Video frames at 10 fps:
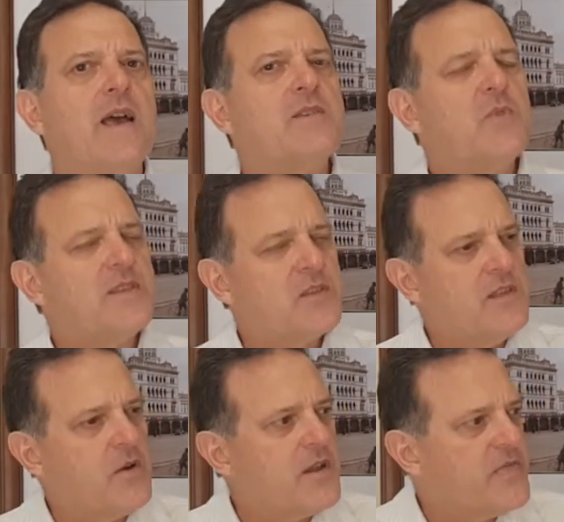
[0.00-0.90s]
As we
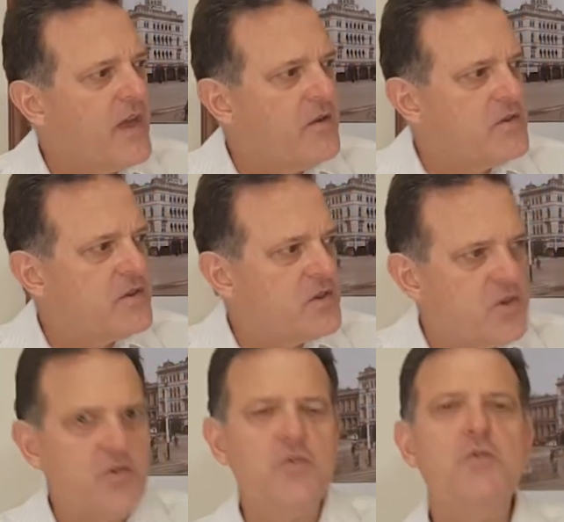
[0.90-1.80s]
look at those
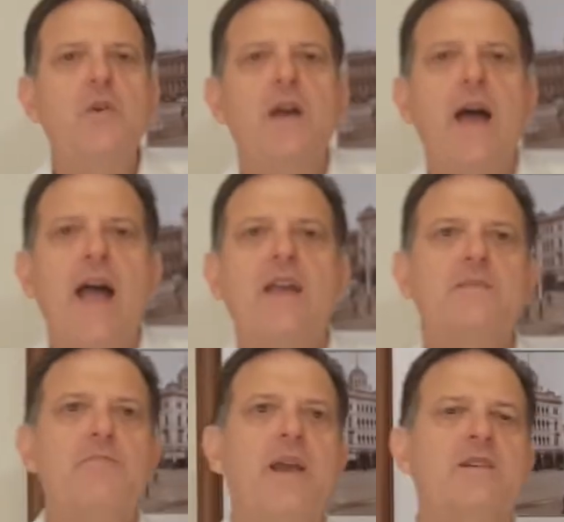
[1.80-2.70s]
two
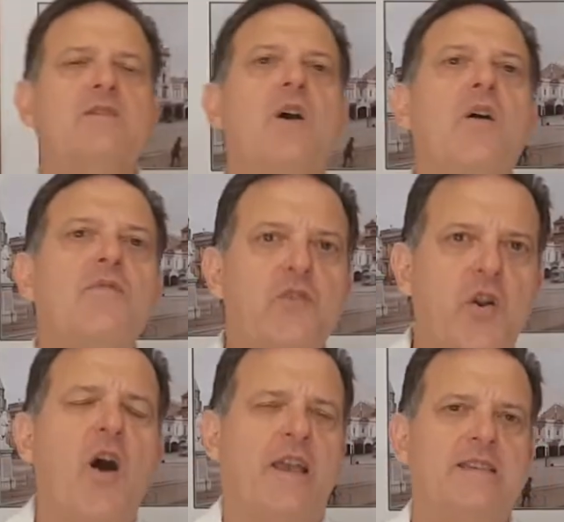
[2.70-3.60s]
aspects of
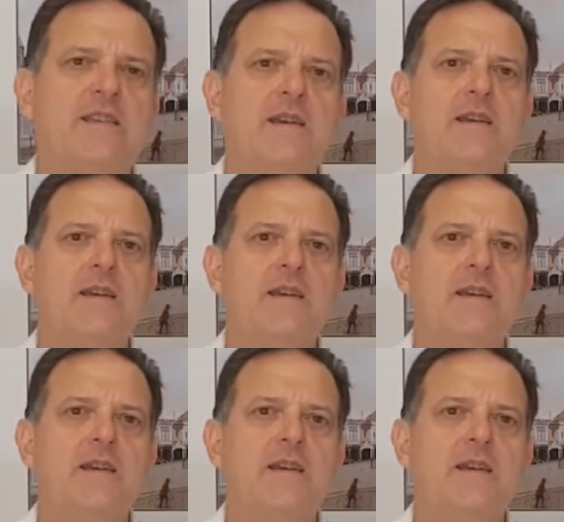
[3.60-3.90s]
Christ